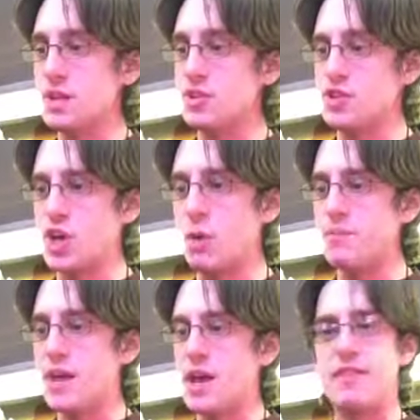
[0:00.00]
So
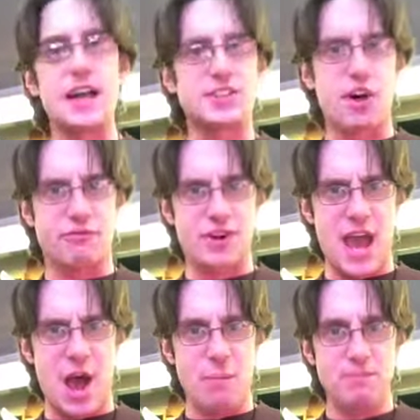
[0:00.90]
that's all for
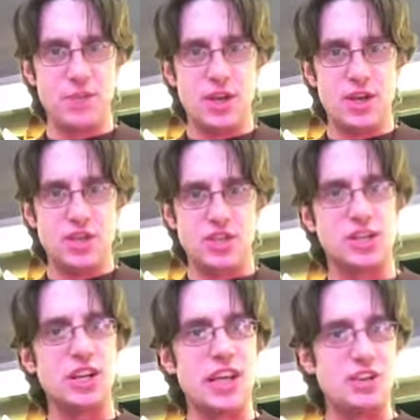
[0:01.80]
now. Just
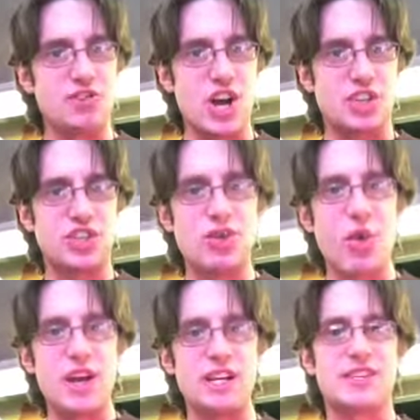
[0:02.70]
a little introduction to
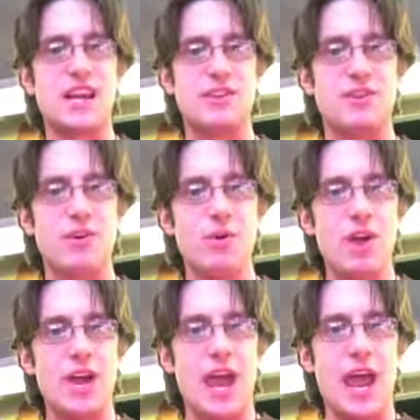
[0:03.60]
what it is that I do,
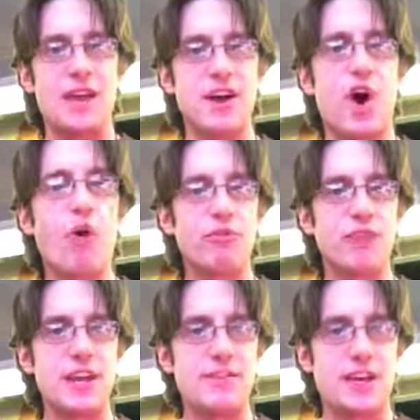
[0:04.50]
and
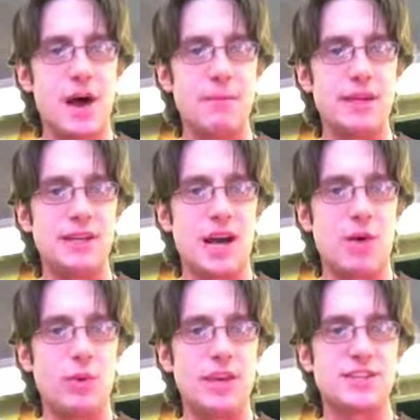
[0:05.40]
hopefully in the coming
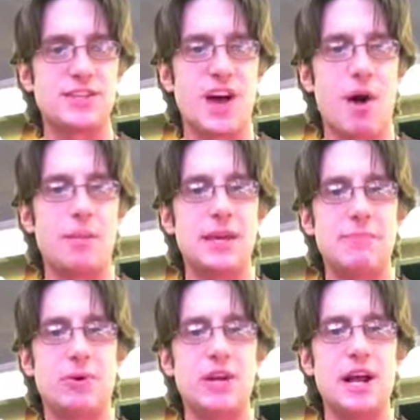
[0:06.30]
weeks I'll be
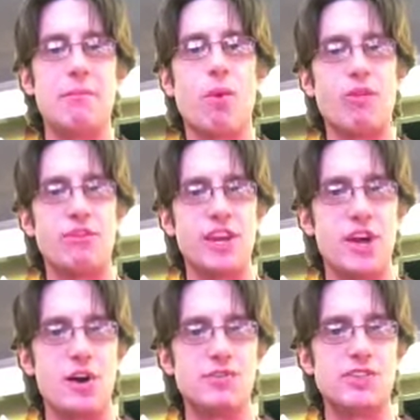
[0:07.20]
putting up more
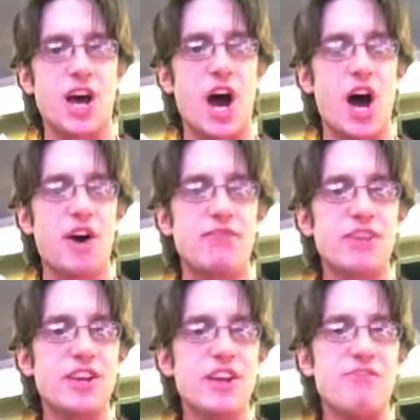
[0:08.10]
videos of
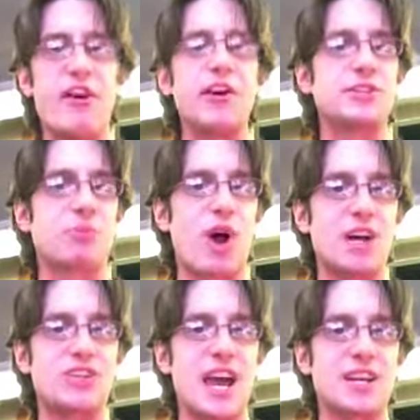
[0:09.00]
various
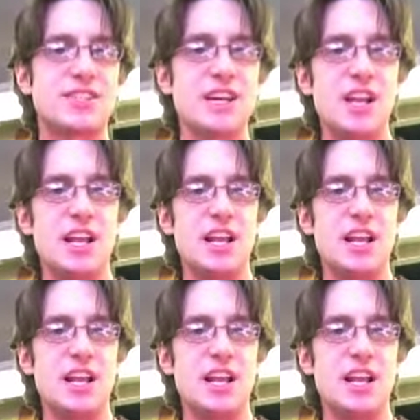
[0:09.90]
projects.